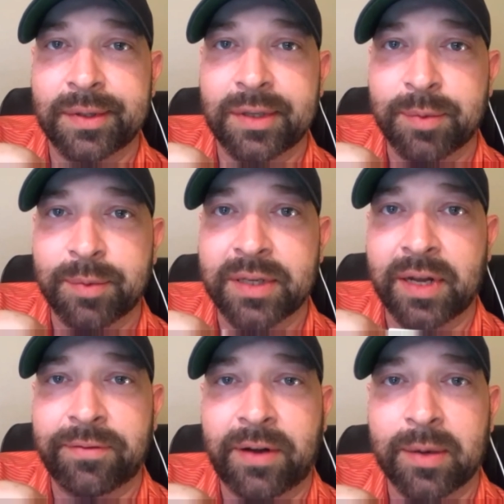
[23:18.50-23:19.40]
been
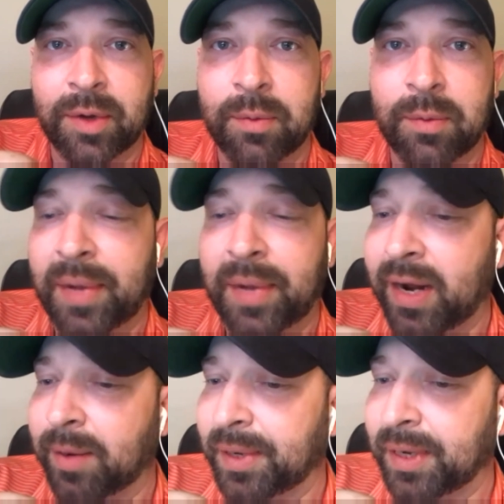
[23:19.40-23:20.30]
tough on him coming
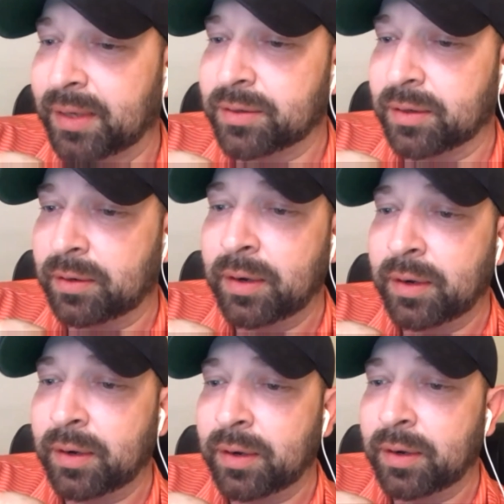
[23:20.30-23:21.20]
back, man. So
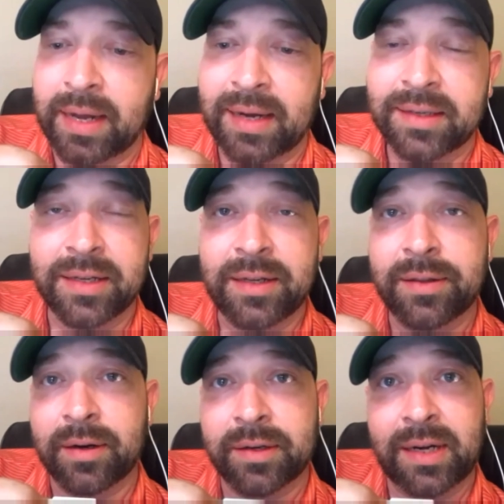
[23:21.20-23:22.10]
he had a
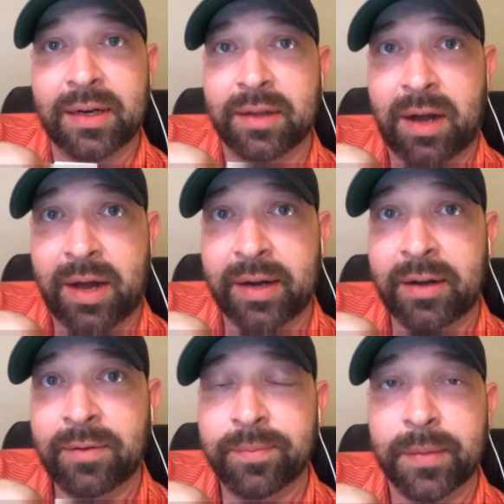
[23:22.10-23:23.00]
T13 at the Honda.
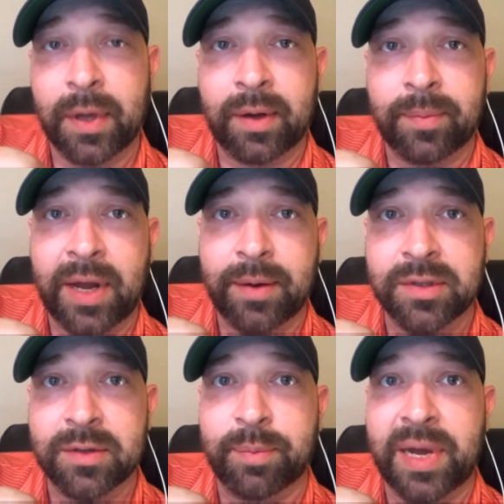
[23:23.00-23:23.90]
That was
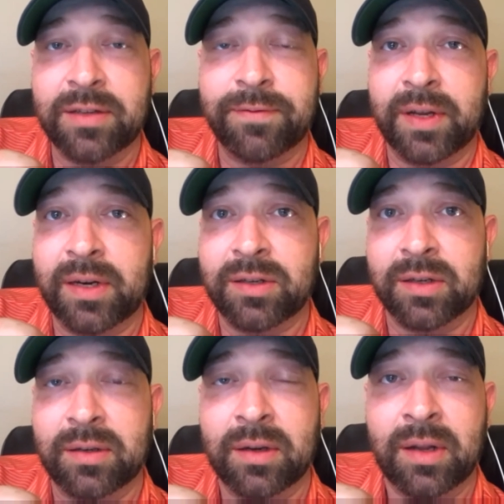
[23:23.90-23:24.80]
his best finish
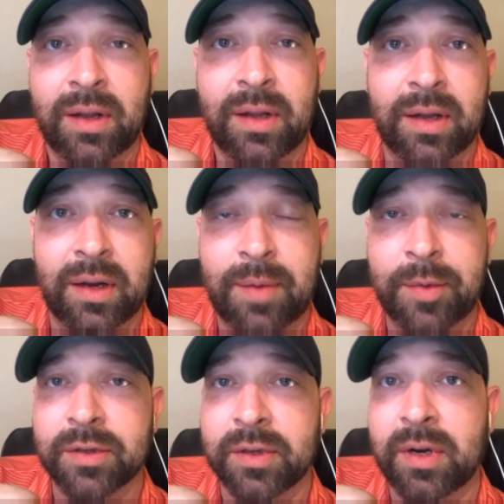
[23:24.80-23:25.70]
in
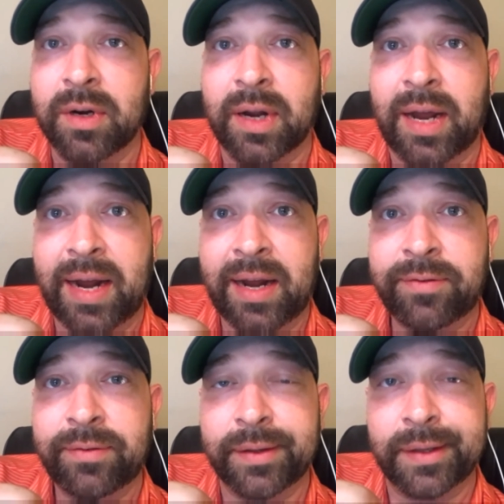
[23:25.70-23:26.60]
almost a year and a half.
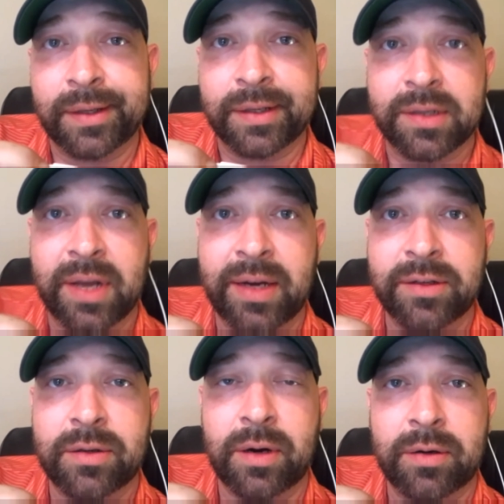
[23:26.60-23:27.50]
He's gained
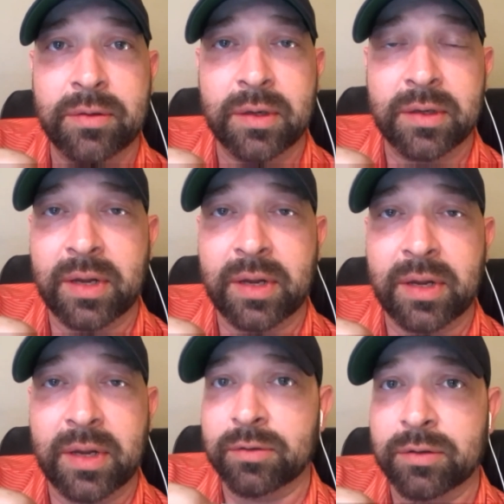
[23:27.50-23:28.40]
strokes in his
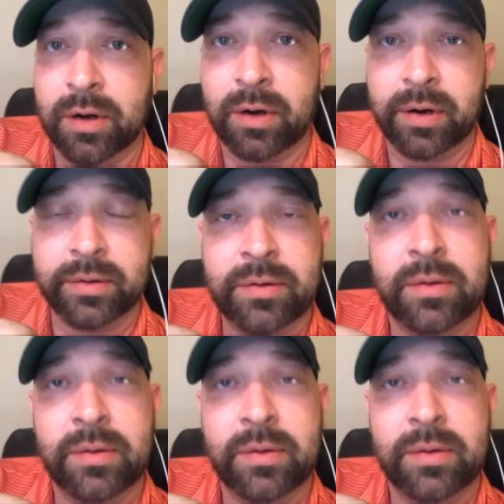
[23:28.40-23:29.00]
last 2 starts,